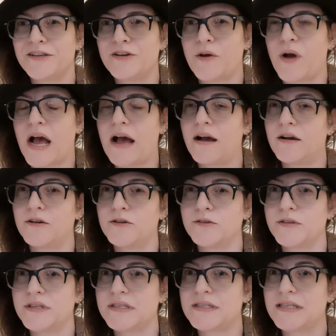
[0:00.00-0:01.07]
how
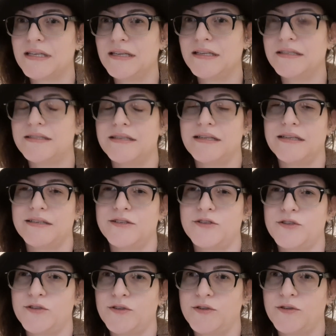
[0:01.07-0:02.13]
the cities need
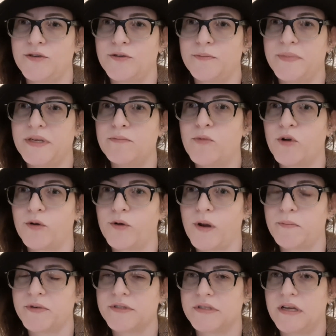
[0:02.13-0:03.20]
to be more
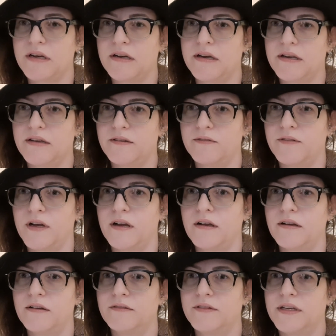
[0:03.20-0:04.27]
representative
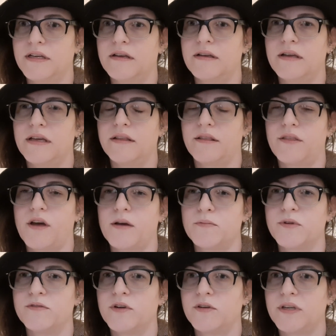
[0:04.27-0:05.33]
of and
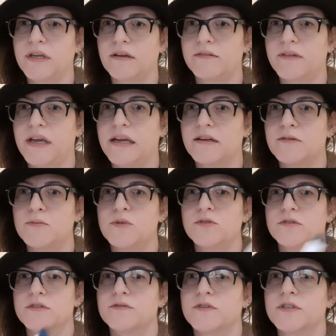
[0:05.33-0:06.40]
thought-provoking of
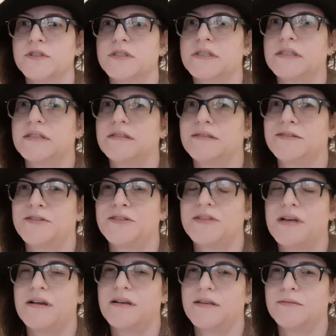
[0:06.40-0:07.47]
animals versus
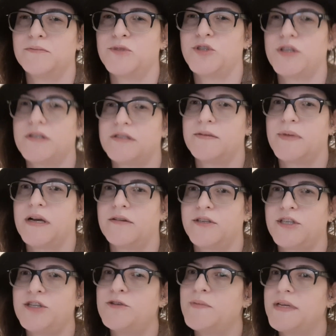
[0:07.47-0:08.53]
just about
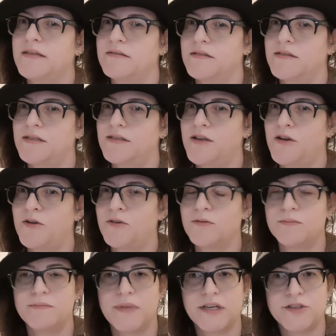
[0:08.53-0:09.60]
humans. So
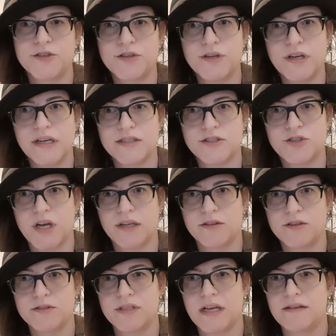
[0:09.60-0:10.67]
make sure you guys check
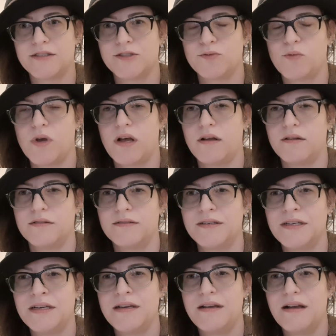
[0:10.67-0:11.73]
those out as well.
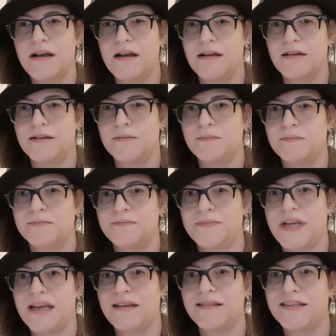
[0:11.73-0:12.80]

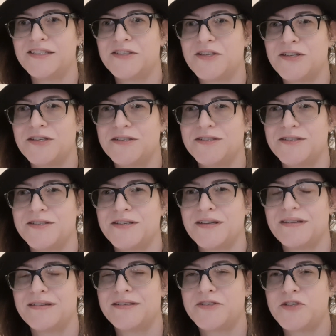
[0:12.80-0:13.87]
And this is
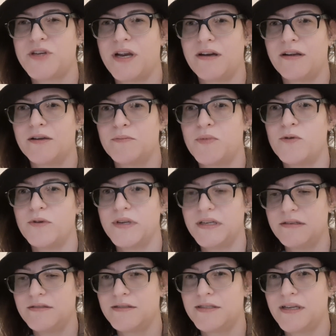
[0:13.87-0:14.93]
Shannon
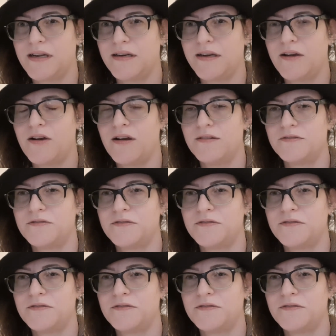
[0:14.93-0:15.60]
Kapoyan signing off.